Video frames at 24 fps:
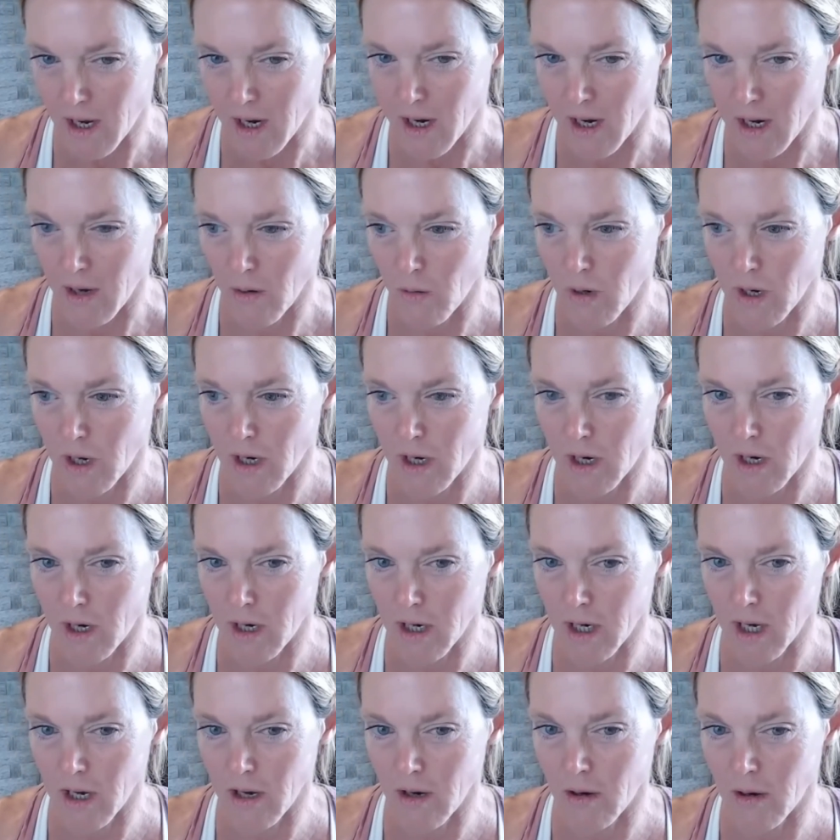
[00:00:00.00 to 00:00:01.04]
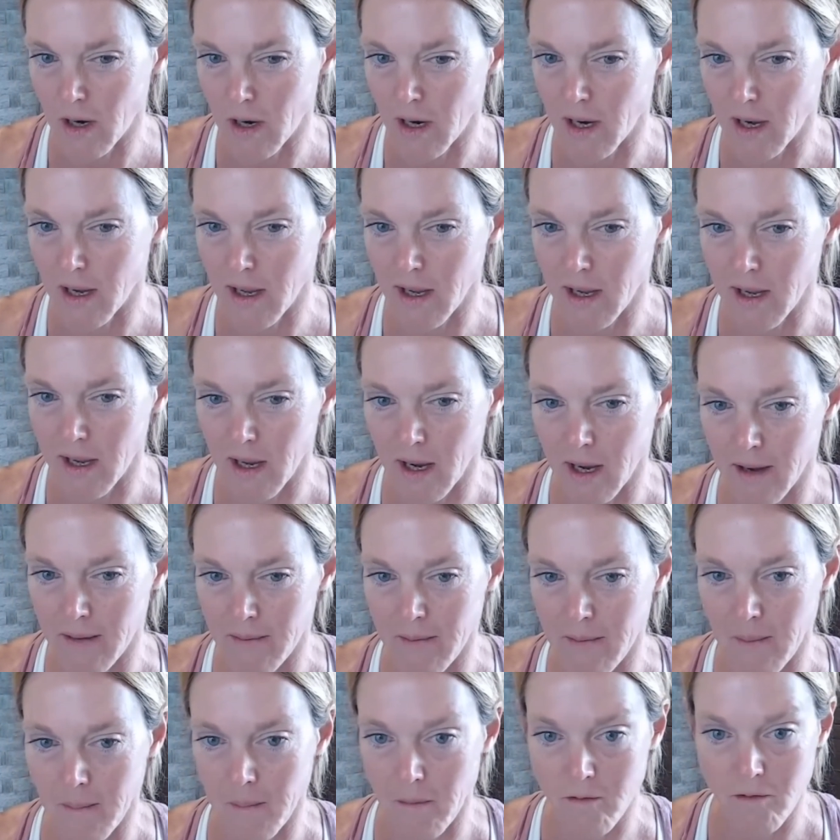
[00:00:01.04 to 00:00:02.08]
Like, well, you know, I, I'm
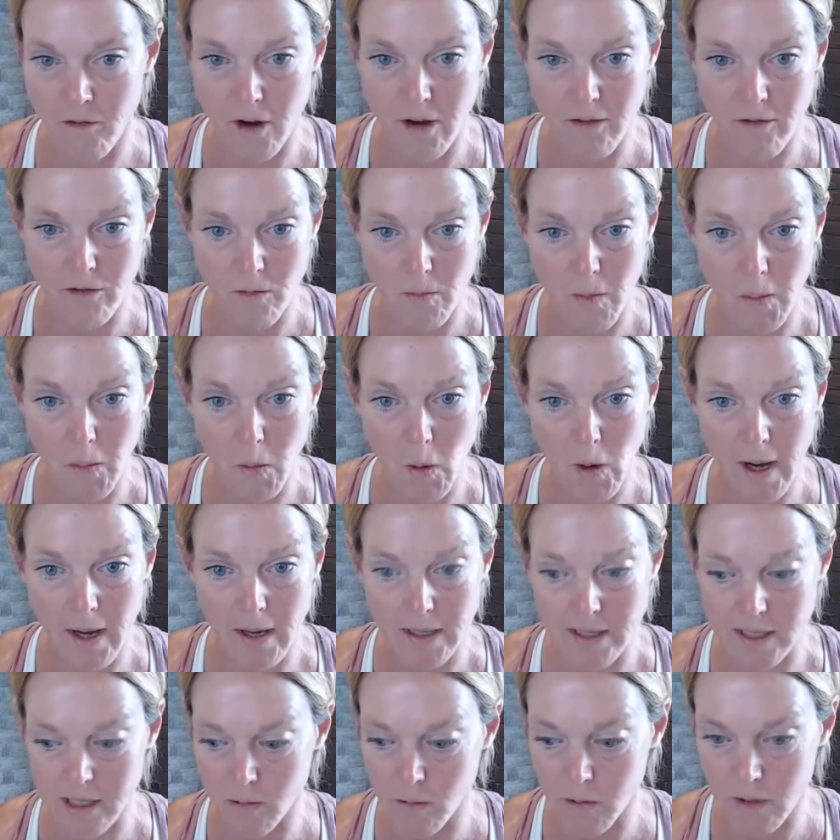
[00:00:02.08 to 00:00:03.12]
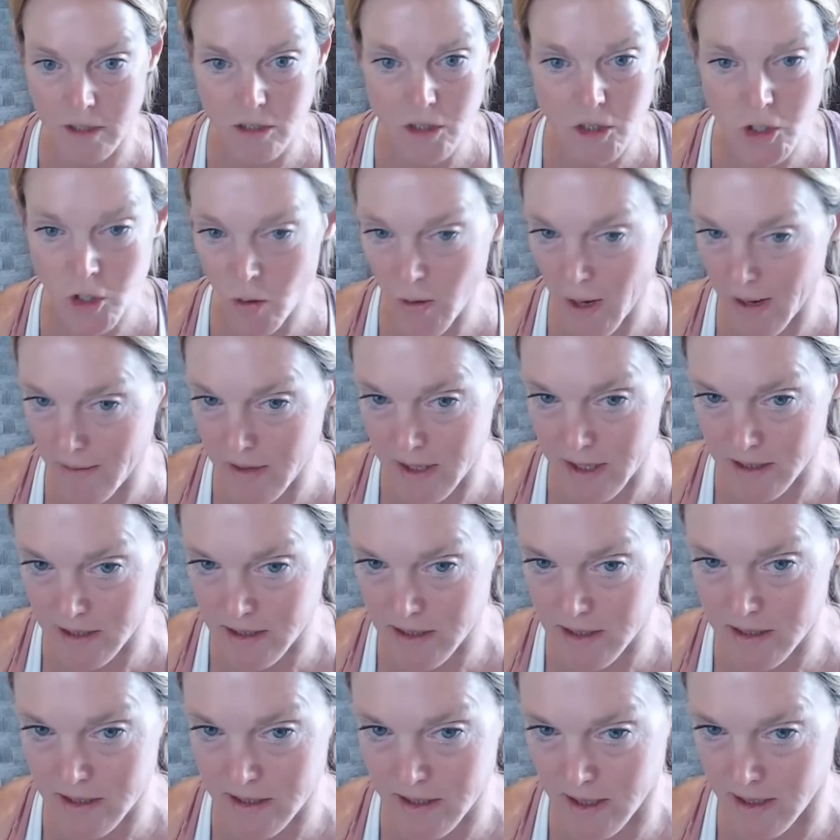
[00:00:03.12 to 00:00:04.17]
afraid for my brain. I was like, well, there's no
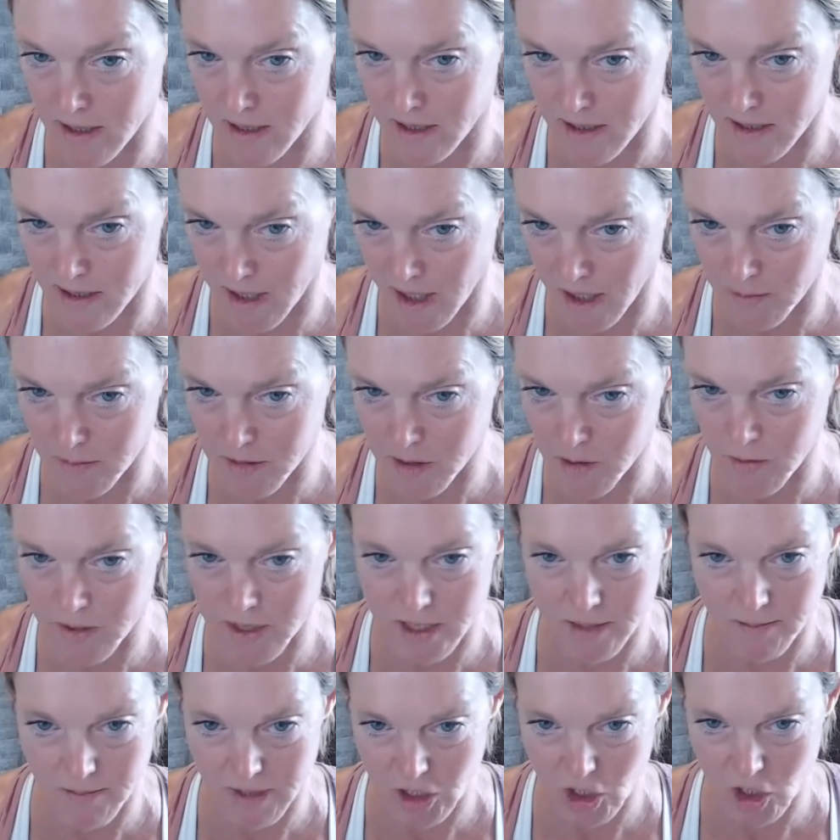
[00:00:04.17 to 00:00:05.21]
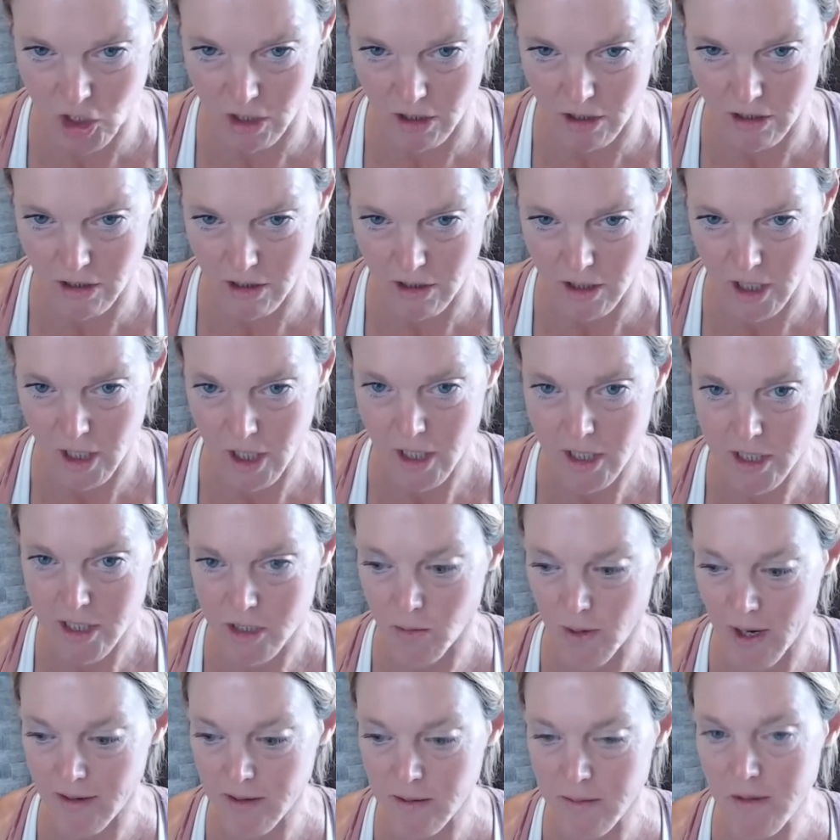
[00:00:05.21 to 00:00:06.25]
evidence that it helps with dementia. So
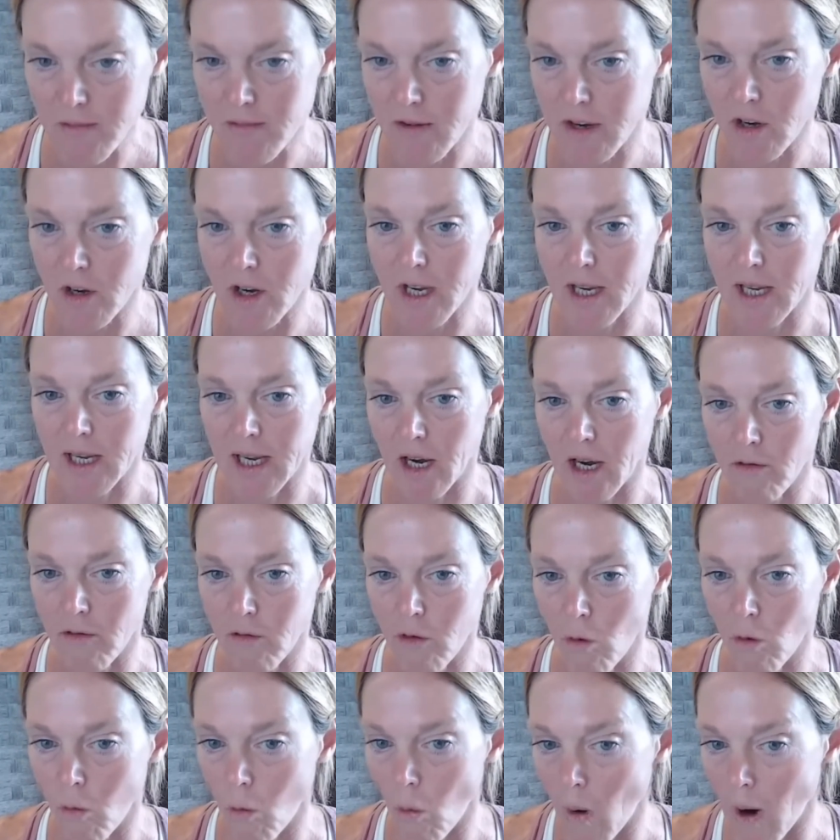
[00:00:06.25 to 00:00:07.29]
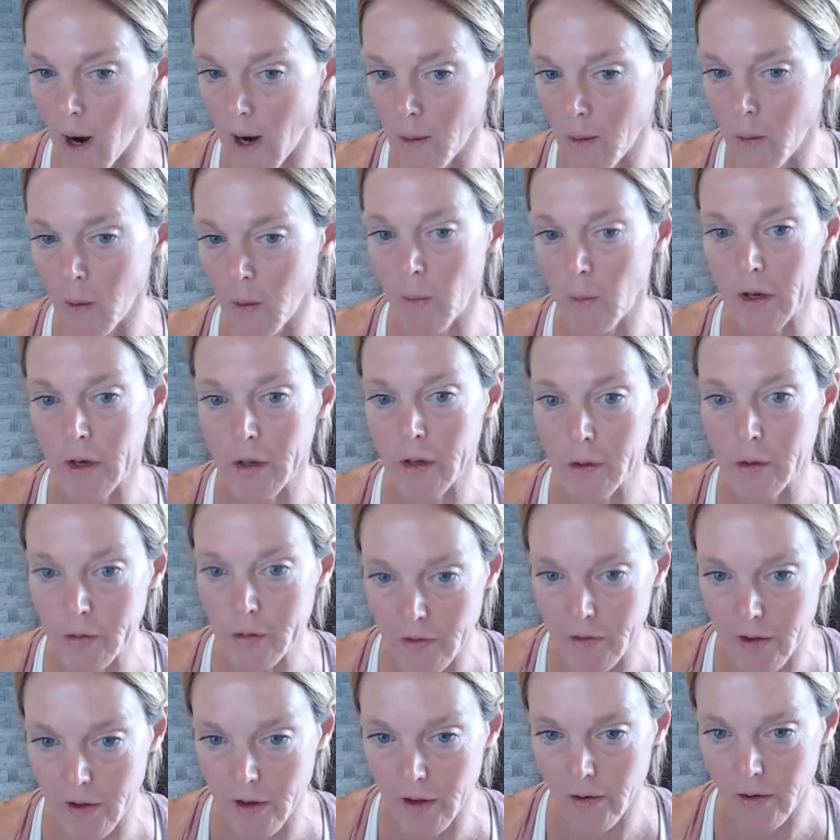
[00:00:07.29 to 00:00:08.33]
we have to be very careful why we want to use
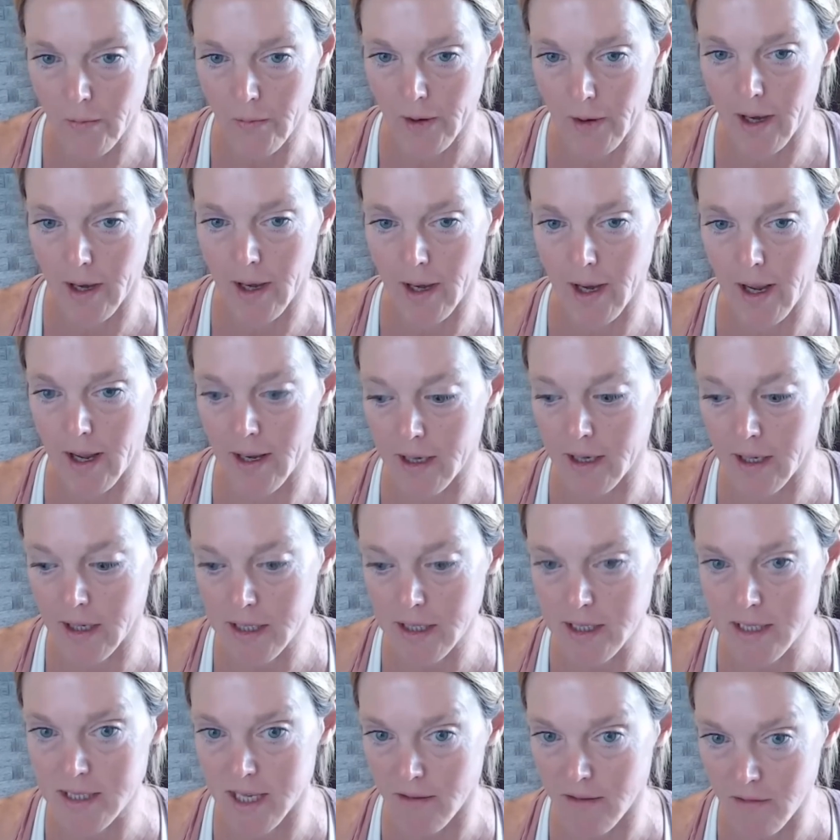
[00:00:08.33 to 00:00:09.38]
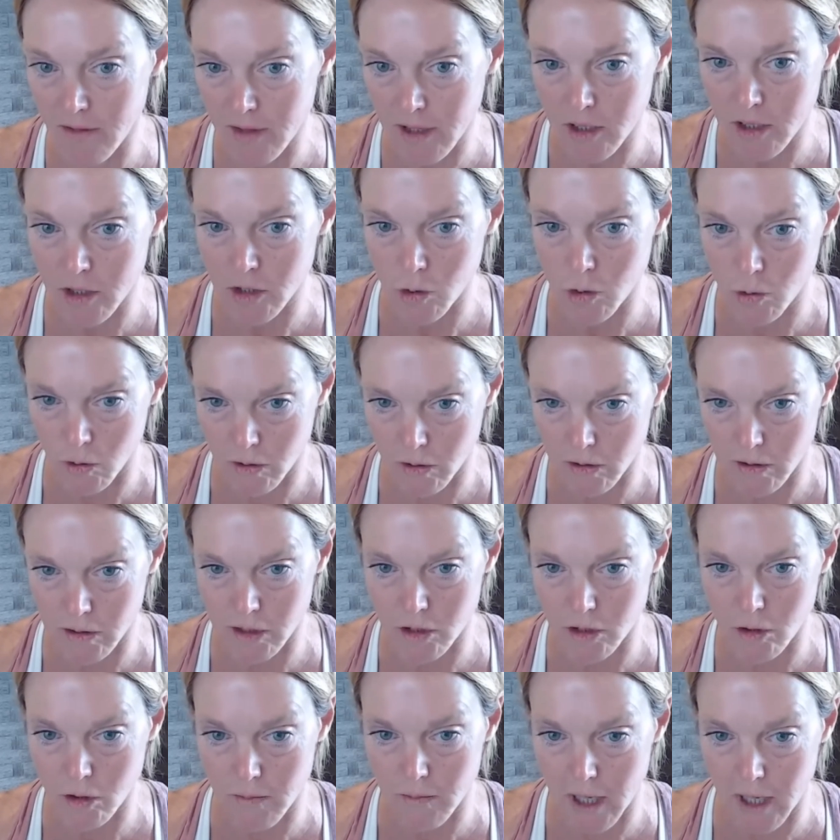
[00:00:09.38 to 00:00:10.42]
it, right? And it is definitely a tool in the
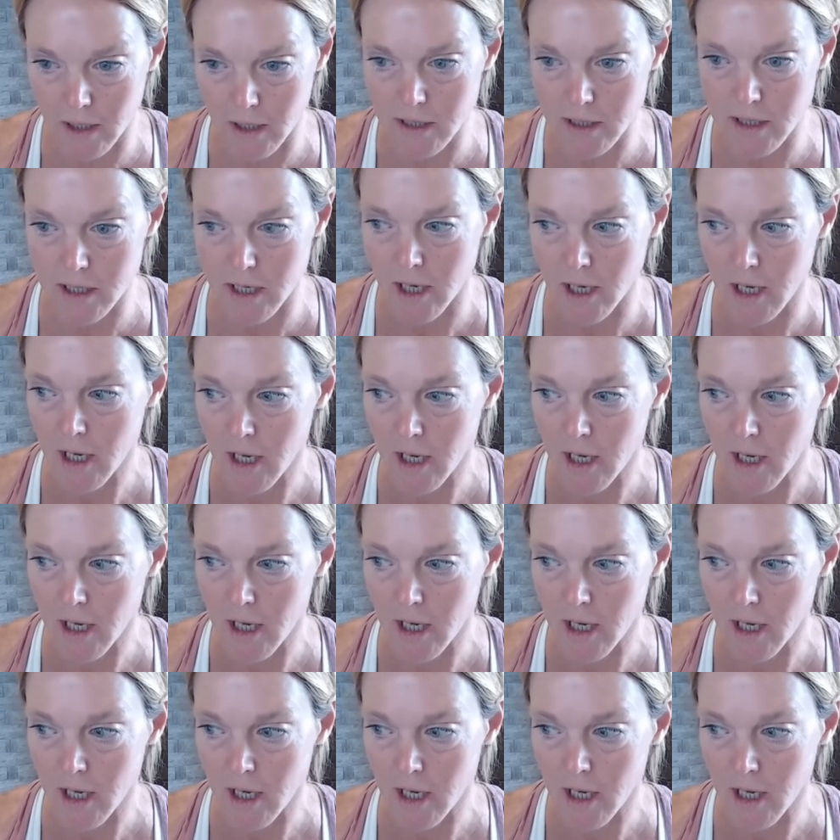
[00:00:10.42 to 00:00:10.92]
toolbox.